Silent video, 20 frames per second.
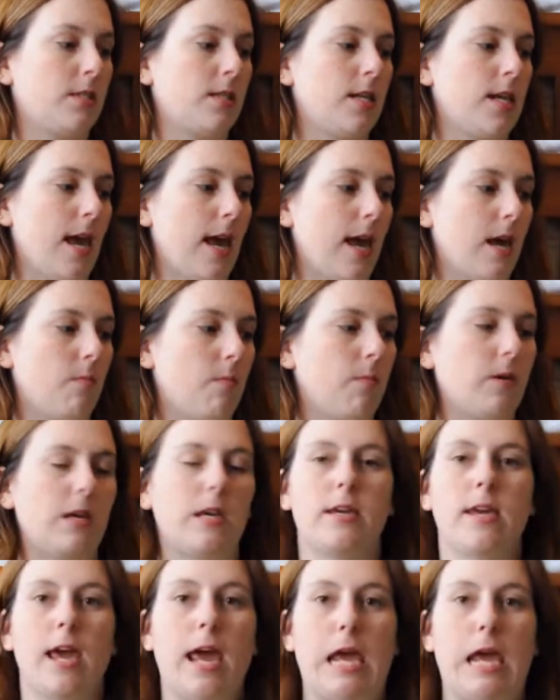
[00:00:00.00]

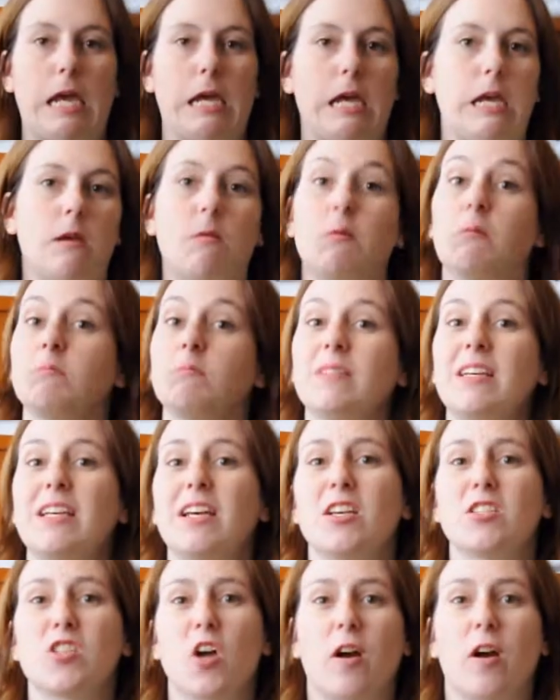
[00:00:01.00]
T-A-B-K-E.
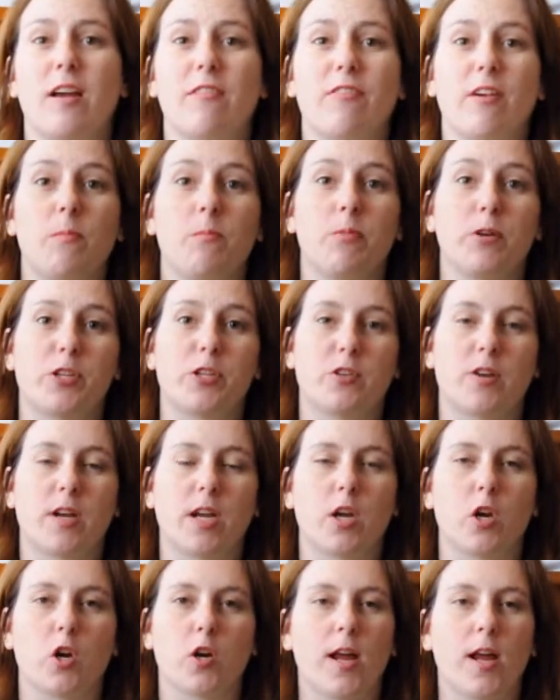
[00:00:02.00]
Sorry if I'm
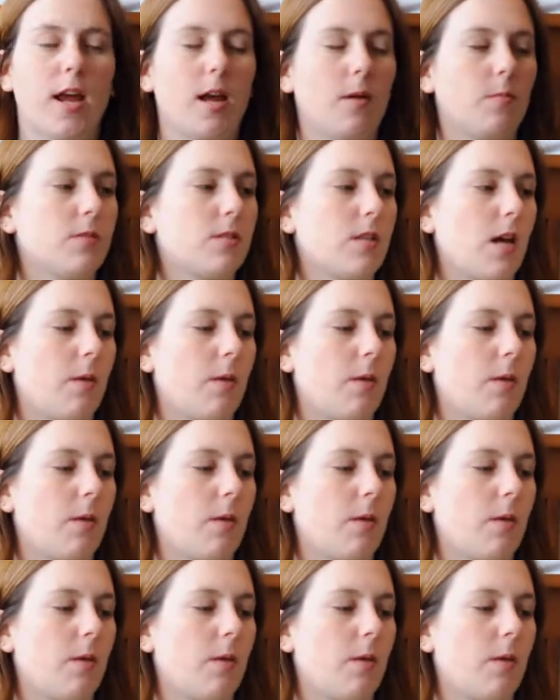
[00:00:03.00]
butchering your names.